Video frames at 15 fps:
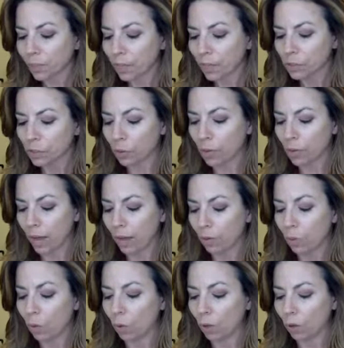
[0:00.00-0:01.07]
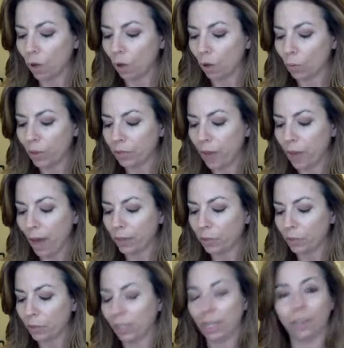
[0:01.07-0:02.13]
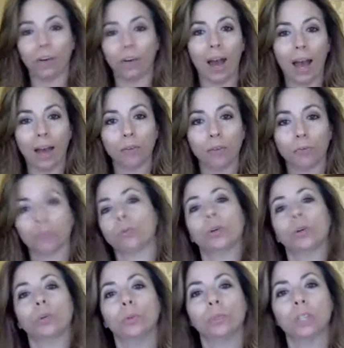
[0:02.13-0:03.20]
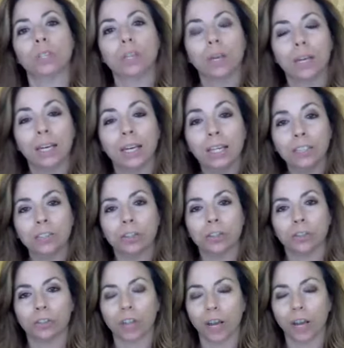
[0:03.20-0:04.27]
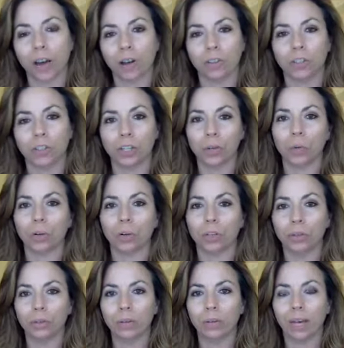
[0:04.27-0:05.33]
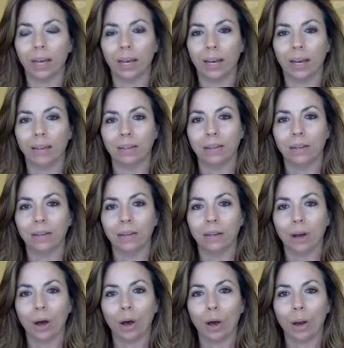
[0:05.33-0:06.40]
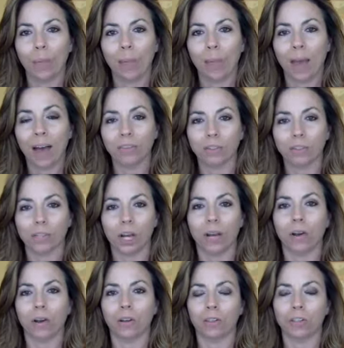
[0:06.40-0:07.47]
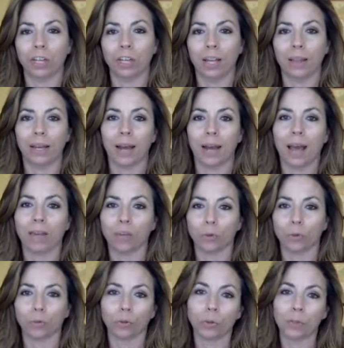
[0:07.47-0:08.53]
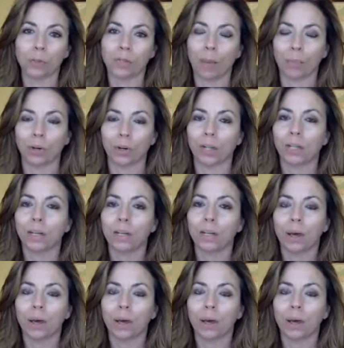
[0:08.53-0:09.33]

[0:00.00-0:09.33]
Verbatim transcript: So then along with that, you can either add fruit into your Shakeology or you can have your Shakeology and then have your fruit separate.